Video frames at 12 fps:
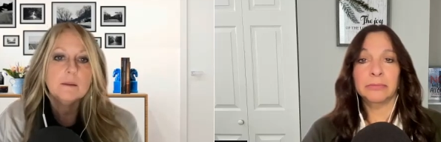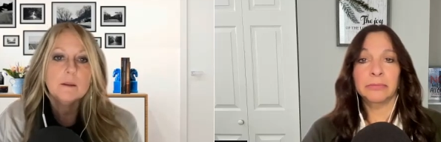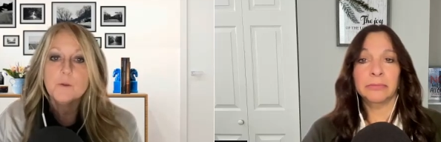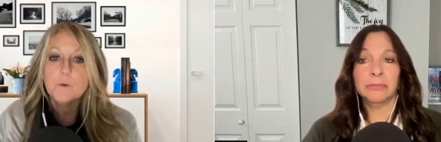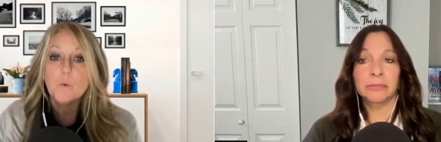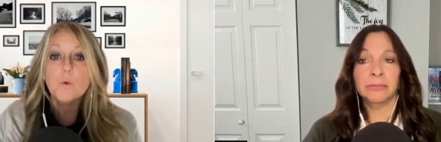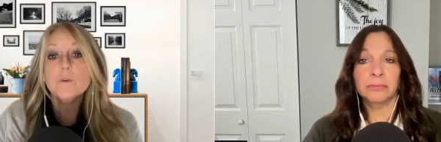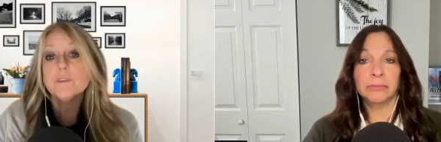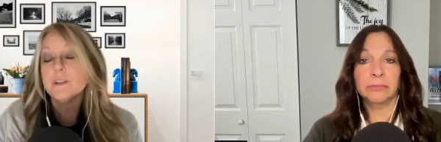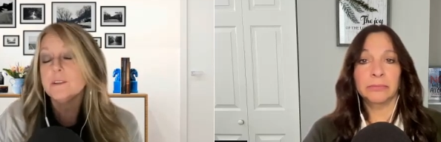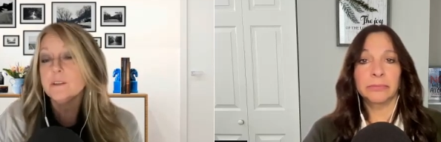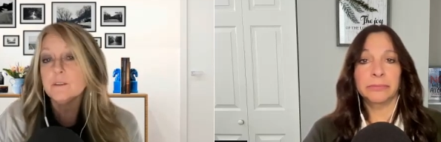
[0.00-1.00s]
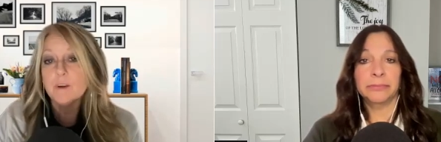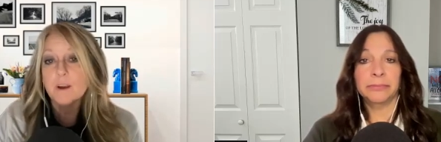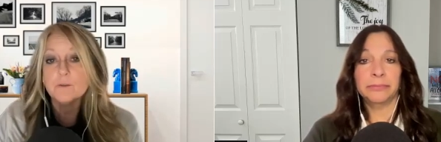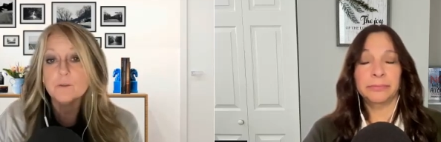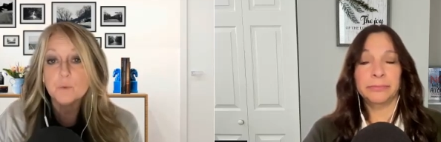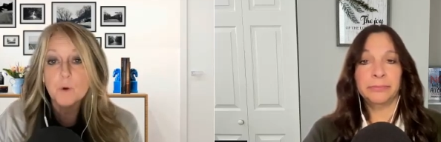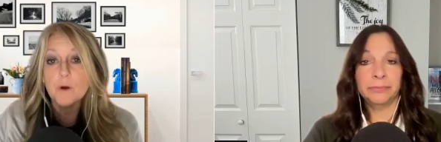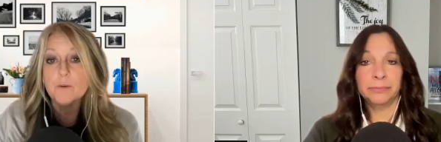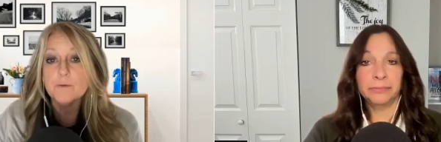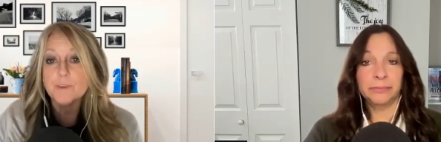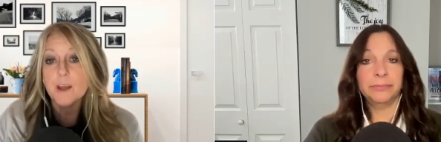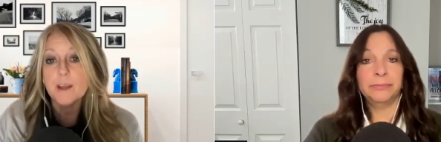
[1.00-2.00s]
Speaker 1: the wars ended around
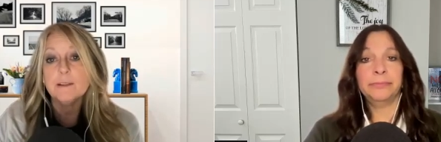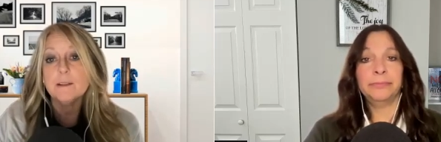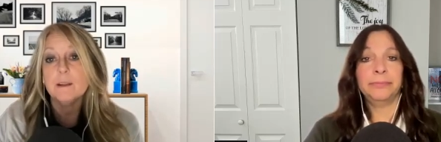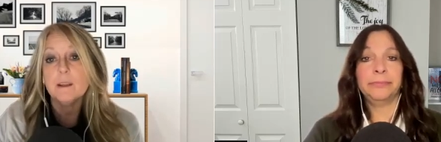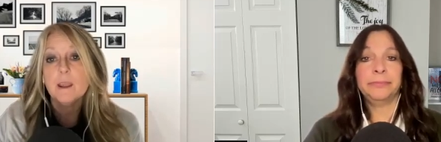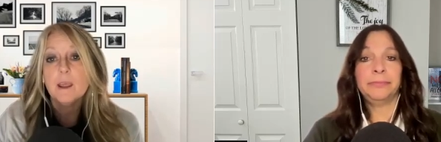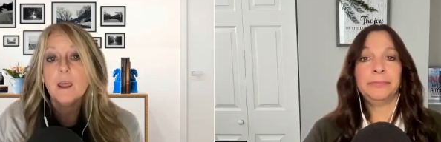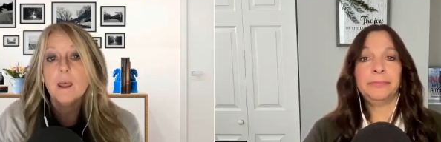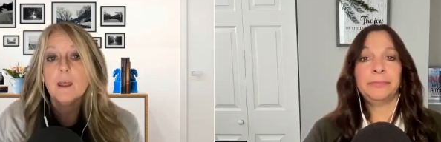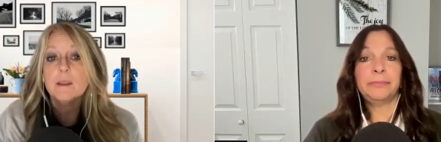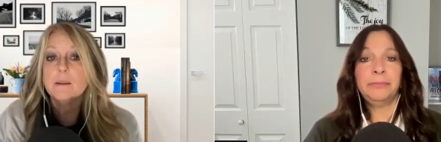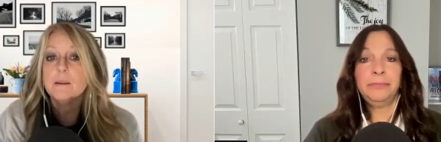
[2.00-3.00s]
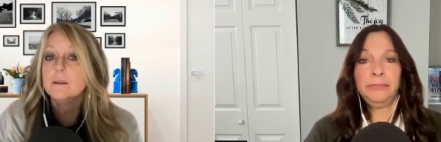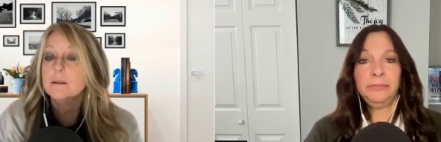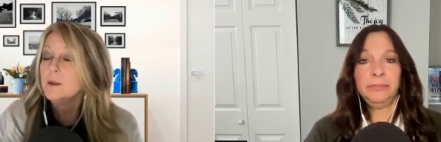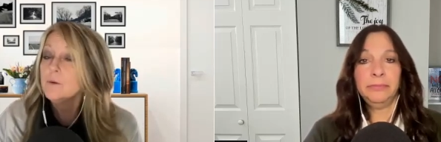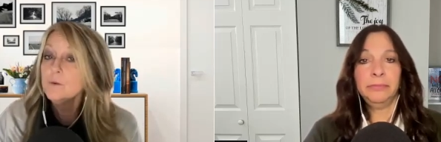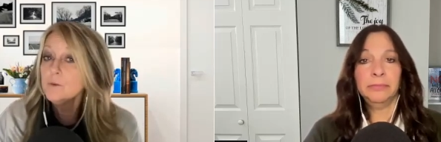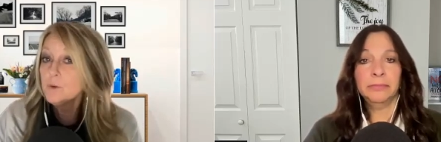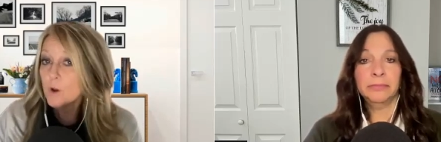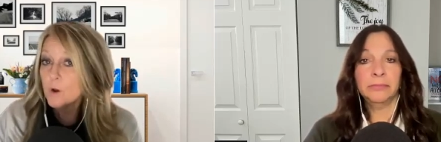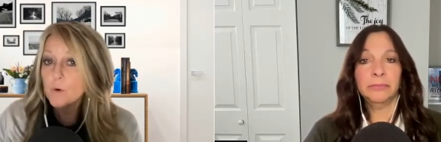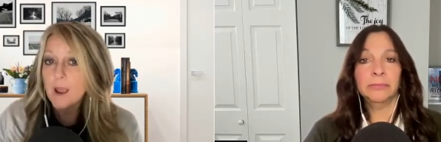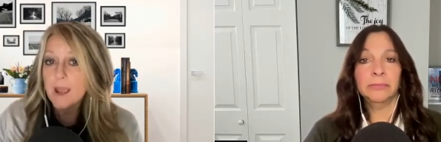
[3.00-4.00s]
1290. There are
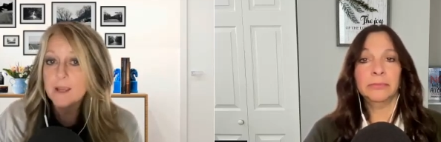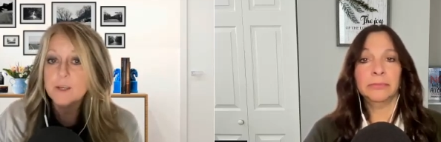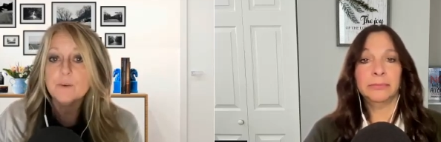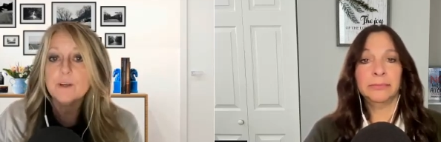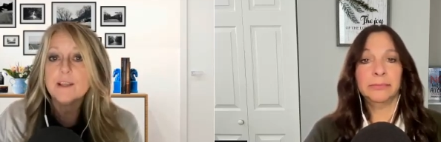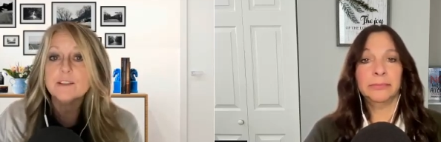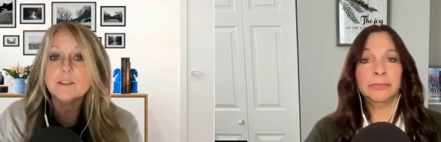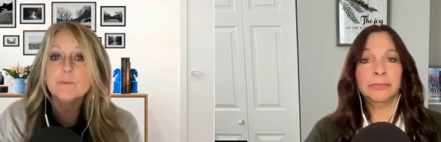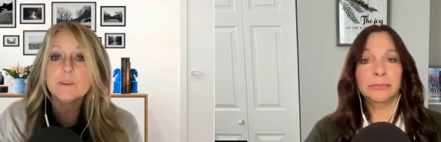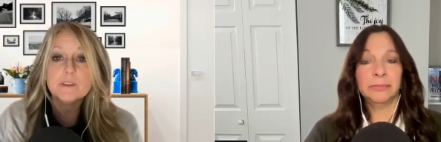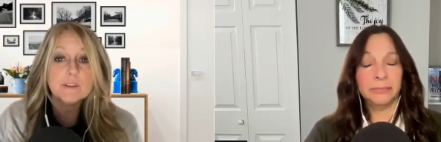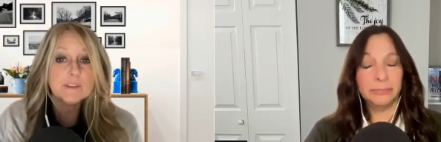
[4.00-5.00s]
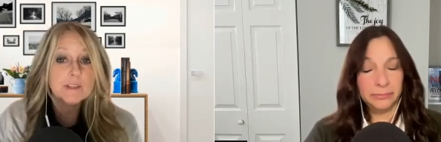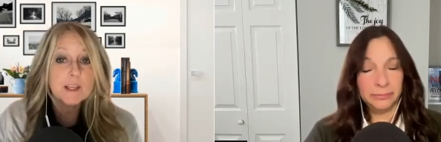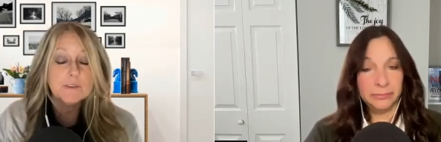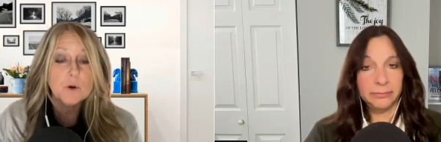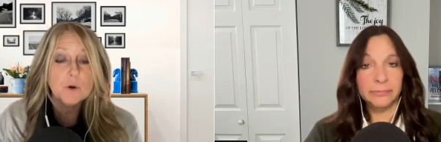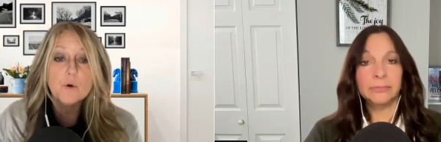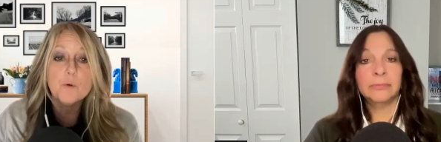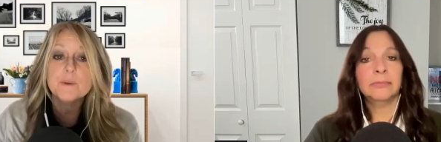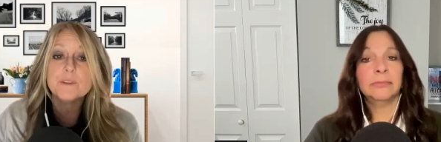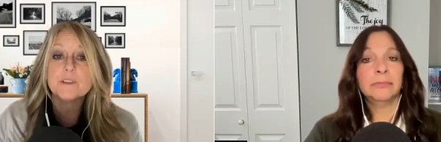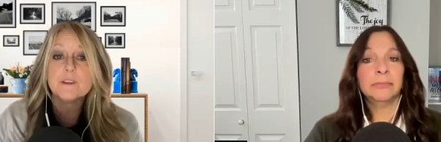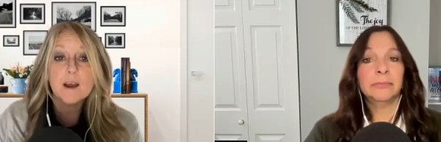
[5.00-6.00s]
no accurate estimates of the death toll,
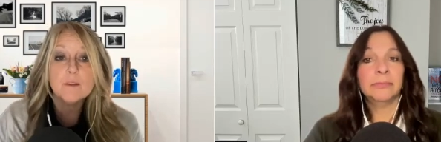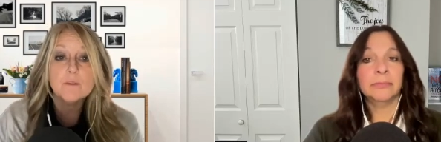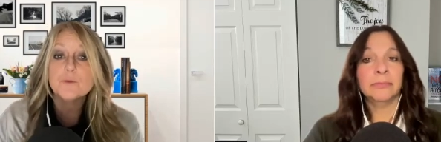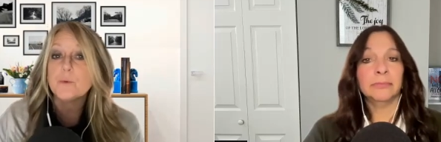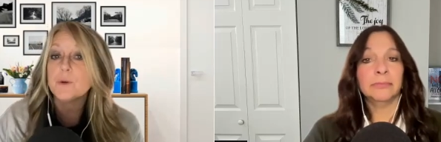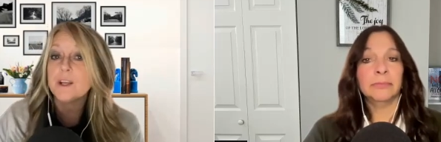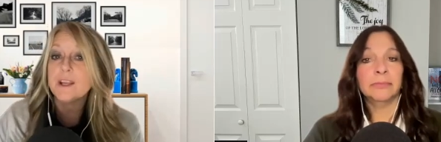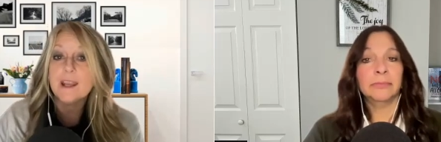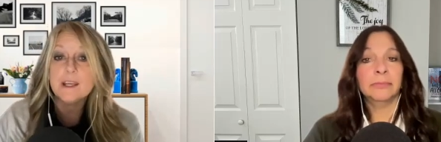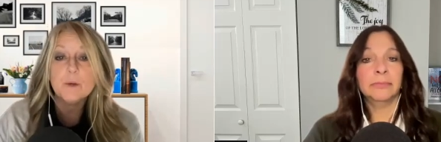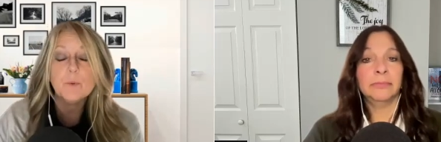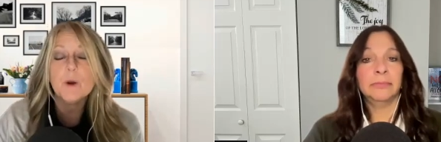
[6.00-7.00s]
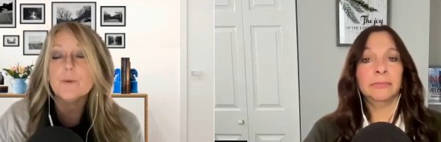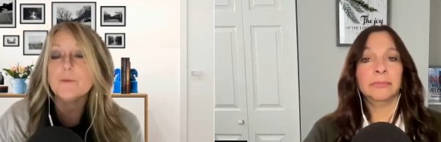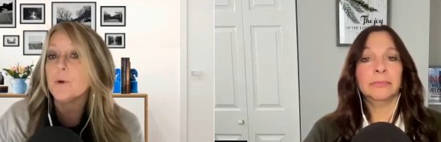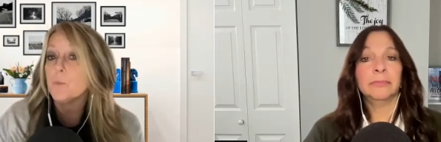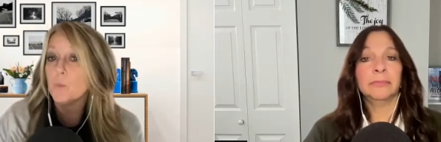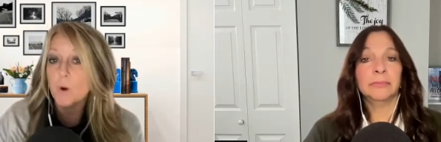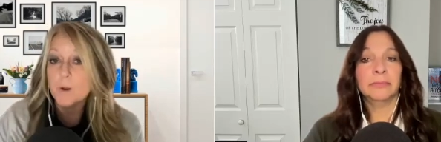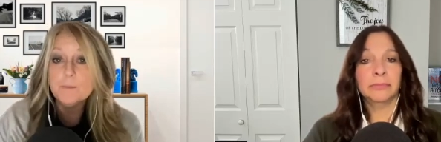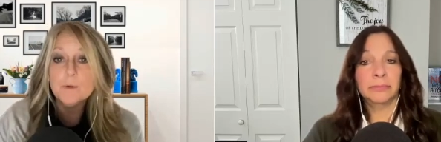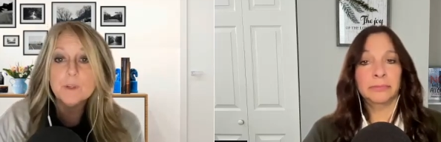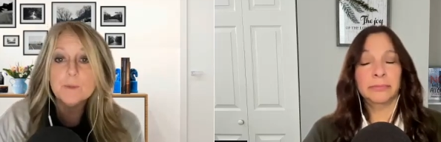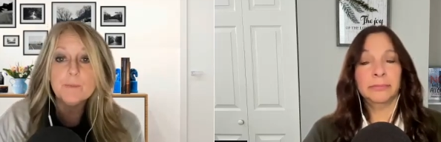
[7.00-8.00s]
but scholars put it anywhere from
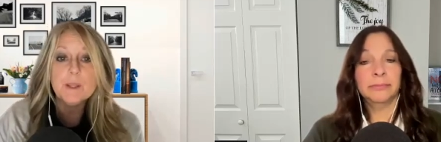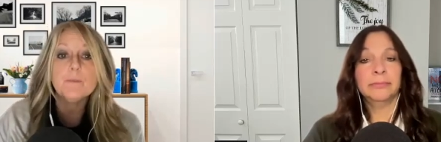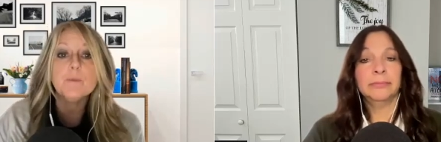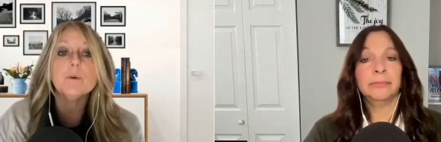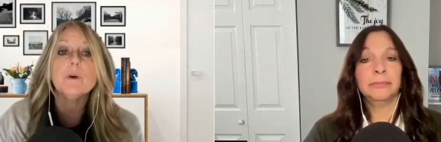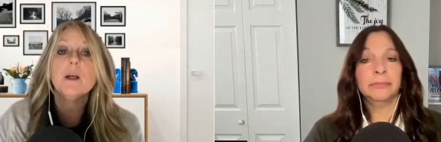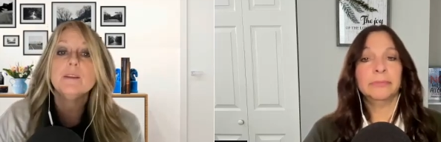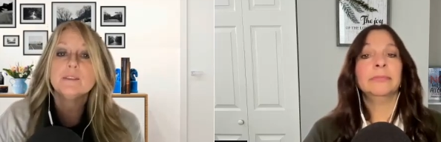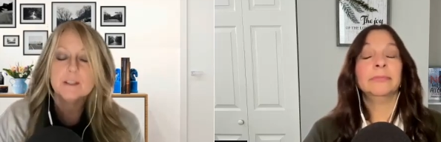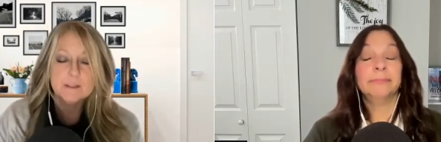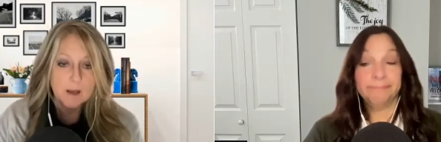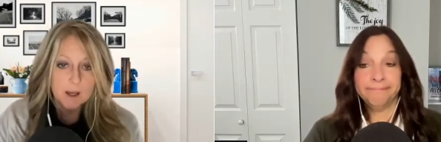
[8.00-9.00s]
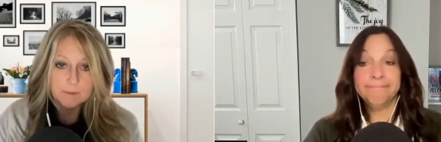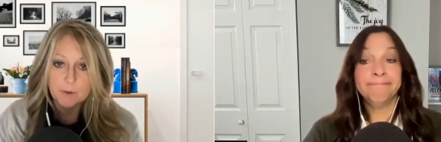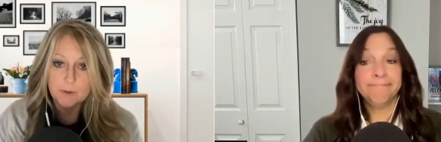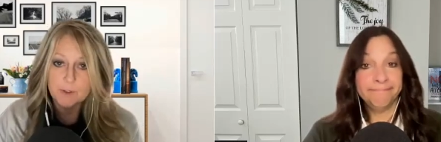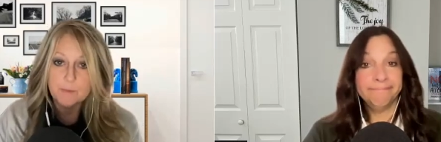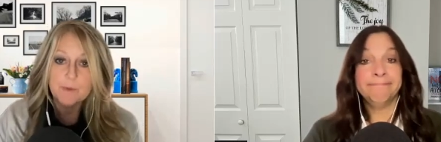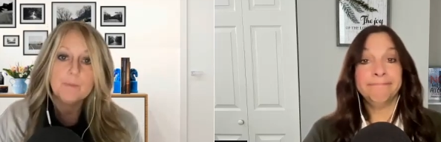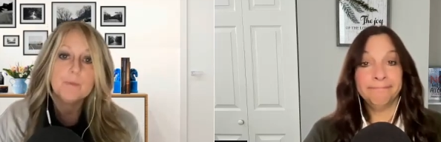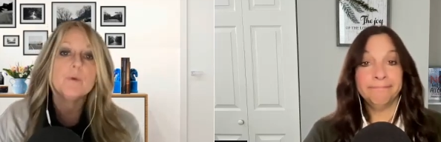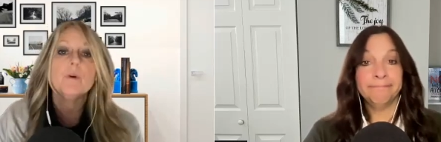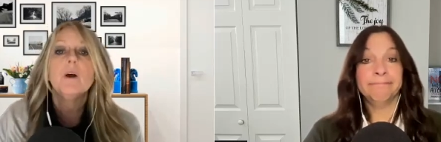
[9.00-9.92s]
1 million people to 9 million people.